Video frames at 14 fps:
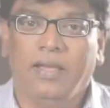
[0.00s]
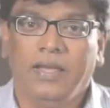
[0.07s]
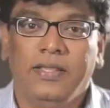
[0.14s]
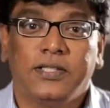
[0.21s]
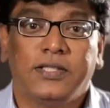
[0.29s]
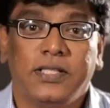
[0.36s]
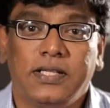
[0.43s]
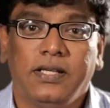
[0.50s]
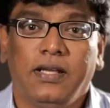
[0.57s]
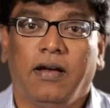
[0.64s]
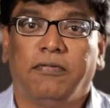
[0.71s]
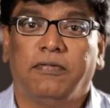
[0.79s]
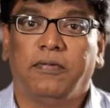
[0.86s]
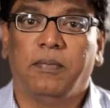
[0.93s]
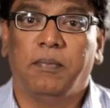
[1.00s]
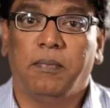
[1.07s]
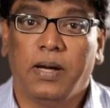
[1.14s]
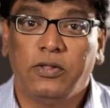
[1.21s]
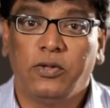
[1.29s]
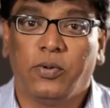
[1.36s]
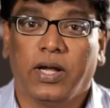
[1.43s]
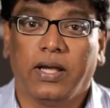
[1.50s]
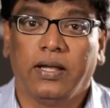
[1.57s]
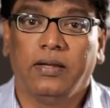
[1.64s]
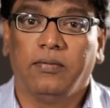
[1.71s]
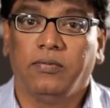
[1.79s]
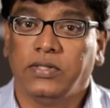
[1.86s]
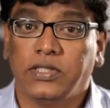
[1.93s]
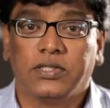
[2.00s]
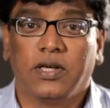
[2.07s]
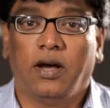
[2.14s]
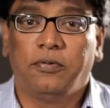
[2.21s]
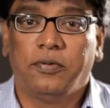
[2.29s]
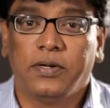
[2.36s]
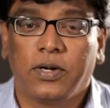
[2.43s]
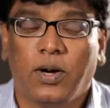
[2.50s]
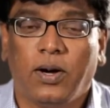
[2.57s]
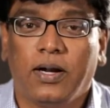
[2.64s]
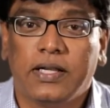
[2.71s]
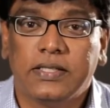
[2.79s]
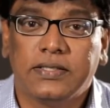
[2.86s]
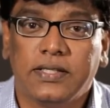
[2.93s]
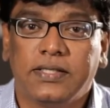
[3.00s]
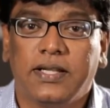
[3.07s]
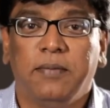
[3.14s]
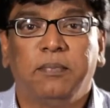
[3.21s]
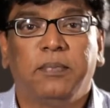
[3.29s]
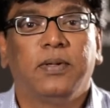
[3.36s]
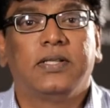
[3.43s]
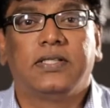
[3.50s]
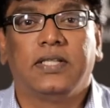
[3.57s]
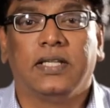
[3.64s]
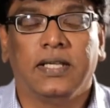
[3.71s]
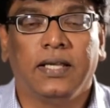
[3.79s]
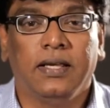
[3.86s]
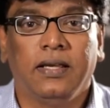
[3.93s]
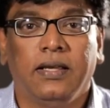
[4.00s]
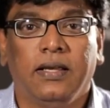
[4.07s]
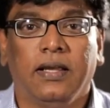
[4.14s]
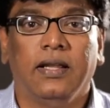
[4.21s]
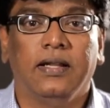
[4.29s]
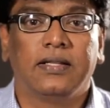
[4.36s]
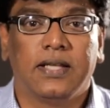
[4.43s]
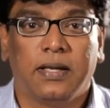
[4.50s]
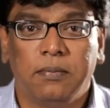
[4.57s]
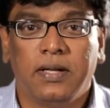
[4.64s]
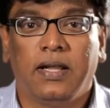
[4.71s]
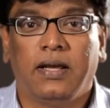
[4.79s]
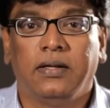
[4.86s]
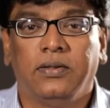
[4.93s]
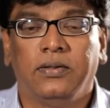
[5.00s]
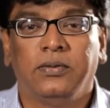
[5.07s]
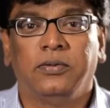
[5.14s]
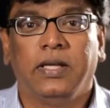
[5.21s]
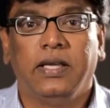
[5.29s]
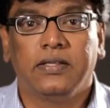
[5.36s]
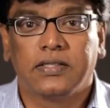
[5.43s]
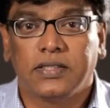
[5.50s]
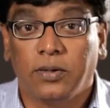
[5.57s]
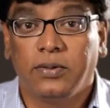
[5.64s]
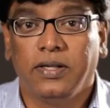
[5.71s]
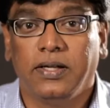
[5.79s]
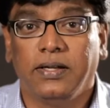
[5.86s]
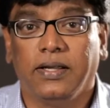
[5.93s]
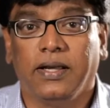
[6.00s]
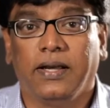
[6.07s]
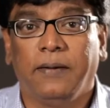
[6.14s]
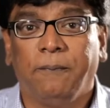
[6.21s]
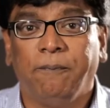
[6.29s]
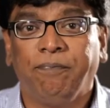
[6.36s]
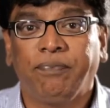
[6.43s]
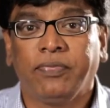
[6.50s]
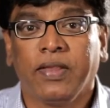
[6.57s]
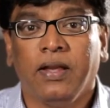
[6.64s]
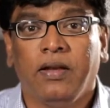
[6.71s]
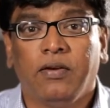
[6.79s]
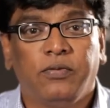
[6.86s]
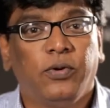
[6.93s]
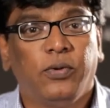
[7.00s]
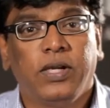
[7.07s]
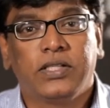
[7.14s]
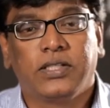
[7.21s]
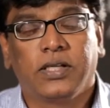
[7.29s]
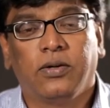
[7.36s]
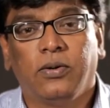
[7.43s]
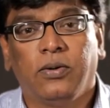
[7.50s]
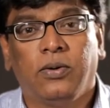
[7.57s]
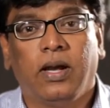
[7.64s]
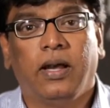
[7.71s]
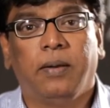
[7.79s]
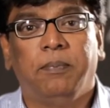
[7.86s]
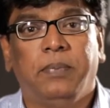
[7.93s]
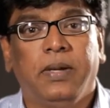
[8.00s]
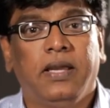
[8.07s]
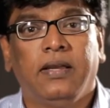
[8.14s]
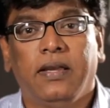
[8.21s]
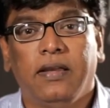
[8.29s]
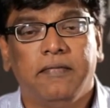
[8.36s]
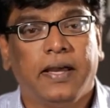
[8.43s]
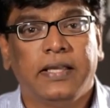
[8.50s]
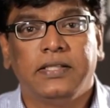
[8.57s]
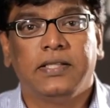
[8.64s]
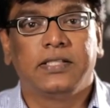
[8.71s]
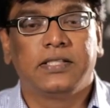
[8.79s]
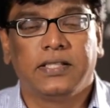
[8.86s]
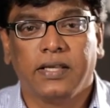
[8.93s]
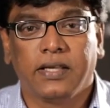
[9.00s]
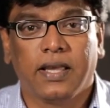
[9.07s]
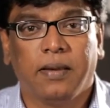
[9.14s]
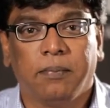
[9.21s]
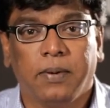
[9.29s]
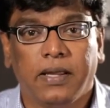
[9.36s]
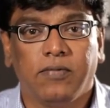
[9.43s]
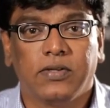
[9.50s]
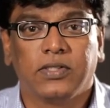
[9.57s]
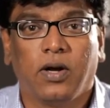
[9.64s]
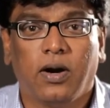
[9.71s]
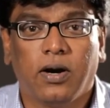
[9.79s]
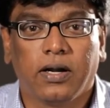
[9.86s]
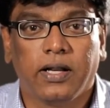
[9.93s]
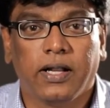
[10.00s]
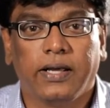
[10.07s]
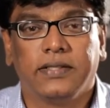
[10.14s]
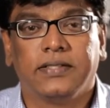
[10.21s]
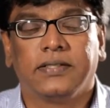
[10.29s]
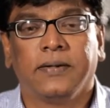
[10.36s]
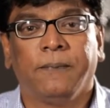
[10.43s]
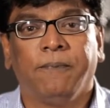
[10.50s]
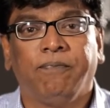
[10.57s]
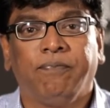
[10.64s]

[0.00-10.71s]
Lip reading: In the city of Madurai, which is often called as the temple city in Tamil Nadu in South India, a few years ago, a big evangelistic campaign was organized.